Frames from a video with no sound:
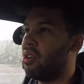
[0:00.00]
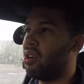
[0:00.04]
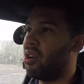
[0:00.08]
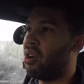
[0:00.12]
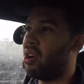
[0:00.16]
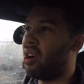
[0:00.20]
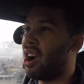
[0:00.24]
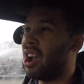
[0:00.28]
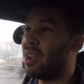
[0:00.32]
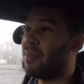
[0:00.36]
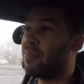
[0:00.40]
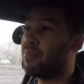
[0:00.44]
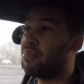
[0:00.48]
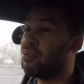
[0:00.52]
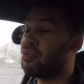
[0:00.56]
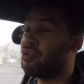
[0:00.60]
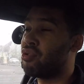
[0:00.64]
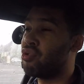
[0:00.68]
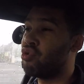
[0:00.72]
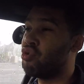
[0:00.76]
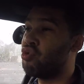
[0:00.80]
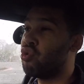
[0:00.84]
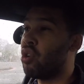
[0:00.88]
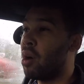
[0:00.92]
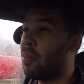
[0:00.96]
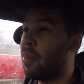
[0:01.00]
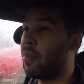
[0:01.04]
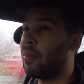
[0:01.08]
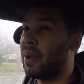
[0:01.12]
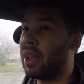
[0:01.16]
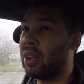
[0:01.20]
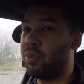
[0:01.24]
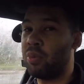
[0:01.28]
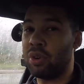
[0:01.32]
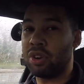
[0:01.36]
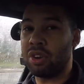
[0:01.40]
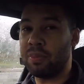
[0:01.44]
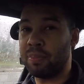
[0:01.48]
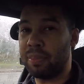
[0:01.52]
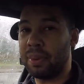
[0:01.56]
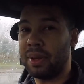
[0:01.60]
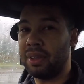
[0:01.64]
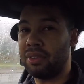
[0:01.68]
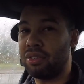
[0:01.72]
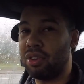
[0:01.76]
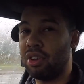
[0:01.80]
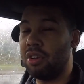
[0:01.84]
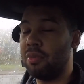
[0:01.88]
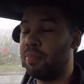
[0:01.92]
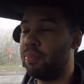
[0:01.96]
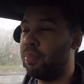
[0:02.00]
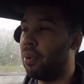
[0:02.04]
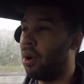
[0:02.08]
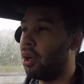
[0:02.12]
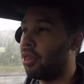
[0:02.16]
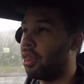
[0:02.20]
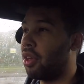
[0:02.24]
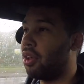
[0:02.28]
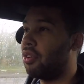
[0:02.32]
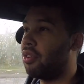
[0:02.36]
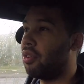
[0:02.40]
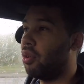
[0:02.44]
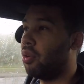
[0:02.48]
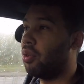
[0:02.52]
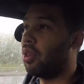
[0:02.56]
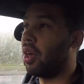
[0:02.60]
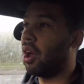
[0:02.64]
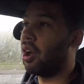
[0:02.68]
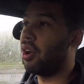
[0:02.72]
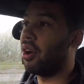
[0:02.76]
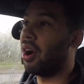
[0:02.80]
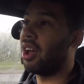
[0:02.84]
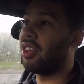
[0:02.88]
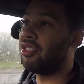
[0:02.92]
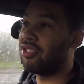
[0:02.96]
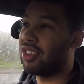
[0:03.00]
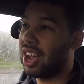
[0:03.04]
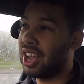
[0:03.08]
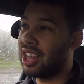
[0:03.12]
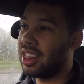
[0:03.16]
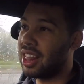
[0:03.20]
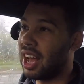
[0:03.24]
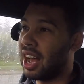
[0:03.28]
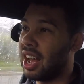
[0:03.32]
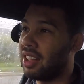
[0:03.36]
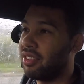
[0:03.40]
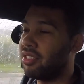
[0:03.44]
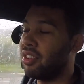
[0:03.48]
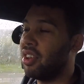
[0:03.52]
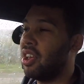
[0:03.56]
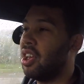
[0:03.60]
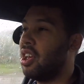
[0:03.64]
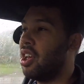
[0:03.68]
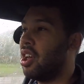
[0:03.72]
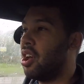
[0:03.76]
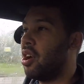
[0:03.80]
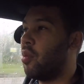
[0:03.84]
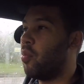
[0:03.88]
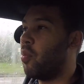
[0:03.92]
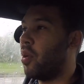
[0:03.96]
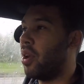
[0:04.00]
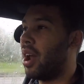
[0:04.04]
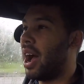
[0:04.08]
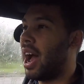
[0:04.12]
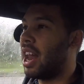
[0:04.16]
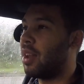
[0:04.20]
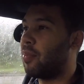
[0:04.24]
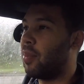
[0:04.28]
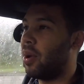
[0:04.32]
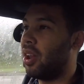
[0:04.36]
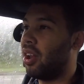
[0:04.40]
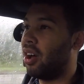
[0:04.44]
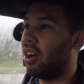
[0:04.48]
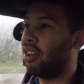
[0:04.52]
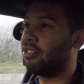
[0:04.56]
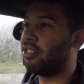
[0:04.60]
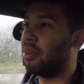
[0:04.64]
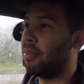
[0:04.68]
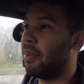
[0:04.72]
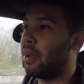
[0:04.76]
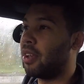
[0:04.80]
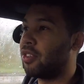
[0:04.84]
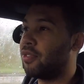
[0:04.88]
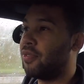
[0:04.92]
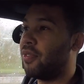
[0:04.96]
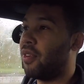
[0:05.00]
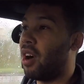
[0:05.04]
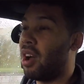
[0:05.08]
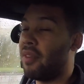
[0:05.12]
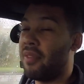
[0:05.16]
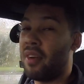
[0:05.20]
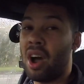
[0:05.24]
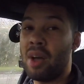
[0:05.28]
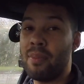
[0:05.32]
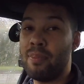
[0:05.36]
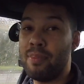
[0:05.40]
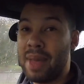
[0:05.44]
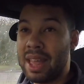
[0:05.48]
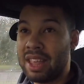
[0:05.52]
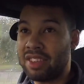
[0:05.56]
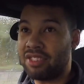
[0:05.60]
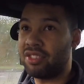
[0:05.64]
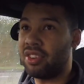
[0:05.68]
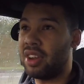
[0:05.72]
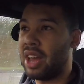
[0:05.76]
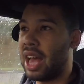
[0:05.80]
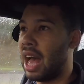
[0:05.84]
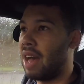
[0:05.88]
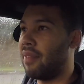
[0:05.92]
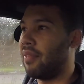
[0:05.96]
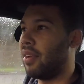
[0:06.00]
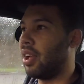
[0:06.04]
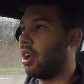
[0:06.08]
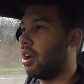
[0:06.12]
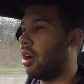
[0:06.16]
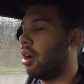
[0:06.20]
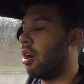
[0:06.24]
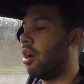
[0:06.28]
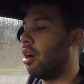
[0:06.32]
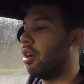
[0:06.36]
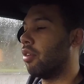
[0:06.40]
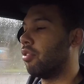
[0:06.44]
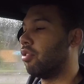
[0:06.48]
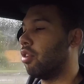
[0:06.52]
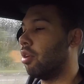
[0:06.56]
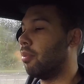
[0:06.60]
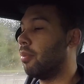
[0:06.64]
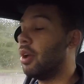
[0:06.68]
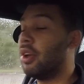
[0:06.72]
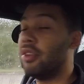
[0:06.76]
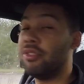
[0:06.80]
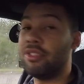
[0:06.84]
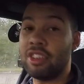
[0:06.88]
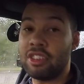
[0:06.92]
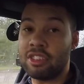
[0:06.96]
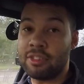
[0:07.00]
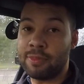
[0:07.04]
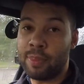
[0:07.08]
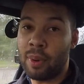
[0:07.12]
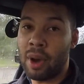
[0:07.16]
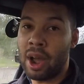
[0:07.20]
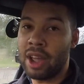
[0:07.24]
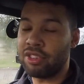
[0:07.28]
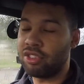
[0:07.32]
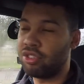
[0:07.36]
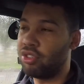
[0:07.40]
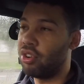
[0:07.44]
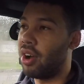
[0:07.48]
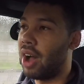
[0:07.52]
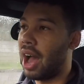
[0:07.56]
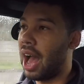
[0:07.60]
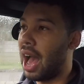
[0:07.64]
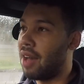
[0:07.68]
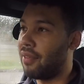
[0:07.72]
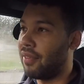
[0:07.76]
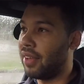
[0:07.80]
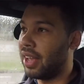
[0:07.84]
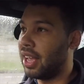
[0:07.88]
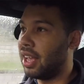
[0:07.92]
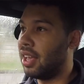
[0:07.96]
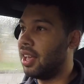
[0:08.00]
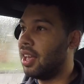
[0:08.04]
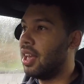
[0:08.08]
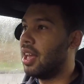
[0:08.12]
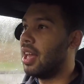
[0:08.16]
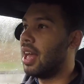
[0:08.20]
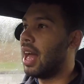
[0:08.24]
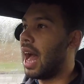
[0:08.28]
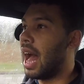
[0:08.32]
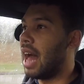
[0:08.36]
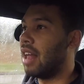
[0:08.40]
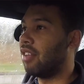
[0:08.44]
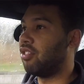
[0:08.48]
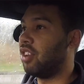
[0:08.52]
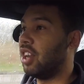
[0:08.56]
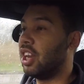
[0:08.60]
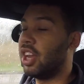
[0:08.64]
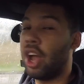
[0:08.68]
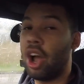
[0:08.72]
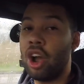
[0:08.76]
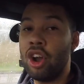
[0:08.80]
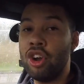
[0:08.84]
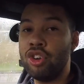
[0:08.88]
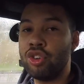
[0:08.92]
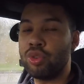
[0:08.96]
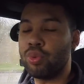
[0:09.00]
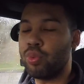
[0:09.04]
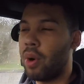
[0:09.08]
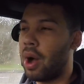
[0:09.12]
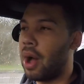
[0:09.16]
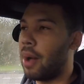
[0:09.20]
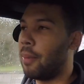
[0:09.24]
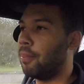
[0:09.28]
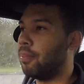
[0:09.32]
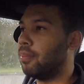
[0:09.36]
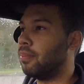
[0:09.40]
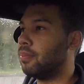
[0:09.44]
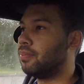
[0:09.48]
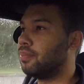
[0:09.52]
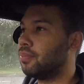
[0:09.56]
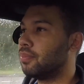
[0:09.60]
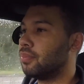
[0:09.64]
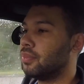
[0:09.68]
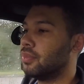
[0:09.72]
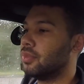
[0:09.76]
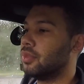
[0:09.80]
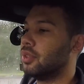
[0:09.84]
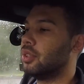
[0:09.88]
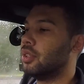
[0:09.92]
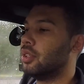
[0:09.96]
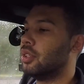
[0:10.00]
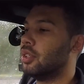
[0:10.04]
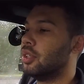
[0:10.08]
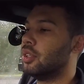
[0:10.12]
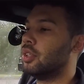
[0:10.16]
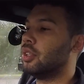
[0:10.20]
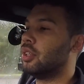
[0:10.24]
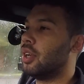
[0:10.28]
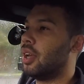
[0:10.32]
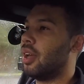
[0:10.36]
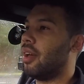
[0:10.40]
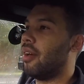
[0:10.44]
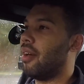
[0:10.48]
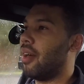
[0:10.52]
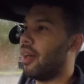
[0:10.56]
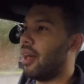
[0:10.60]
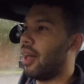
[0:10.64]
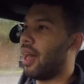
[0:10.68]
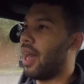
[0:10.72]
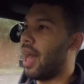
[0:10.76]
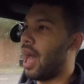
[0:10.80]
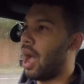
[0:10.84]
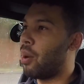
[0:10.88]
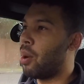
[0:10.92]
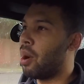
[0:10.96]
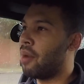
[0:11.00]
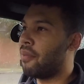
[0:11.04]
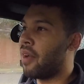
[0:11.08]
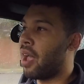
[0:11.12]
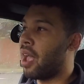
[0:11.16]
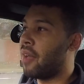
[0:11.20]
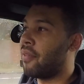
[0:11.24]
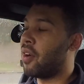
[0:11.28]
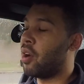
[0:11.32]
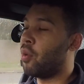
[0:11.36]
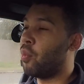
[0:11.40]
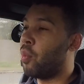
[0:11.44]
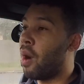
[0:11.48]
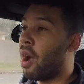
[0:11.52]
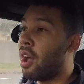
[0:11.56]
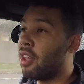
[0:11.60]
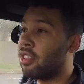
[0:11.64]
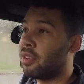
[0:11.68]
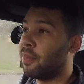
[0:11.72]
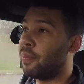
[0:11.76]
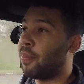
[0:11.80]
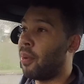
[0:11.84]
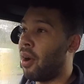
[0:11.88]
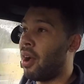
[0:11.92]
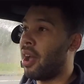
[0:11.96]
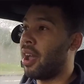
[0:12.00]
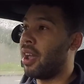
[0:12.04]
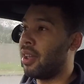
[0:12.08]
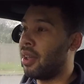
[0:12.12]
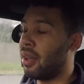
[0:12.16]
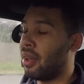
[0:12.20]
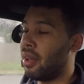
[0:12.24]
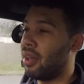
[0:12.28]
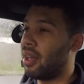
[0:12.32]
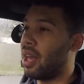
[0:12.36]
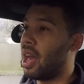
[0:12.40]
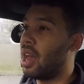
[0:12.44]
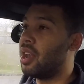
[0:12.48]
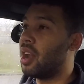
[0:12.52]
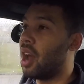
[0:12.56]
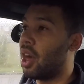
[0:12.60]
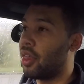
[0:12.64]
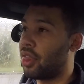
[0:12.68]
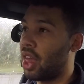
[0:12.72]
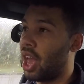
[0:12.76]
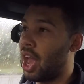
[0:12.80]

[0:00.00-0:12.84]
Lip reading: I probably wouldn't be too bothered. Although I say that, when I had my last MX-5, I missed having a hardtop, despite not having actually owned one. However, if I were to buy another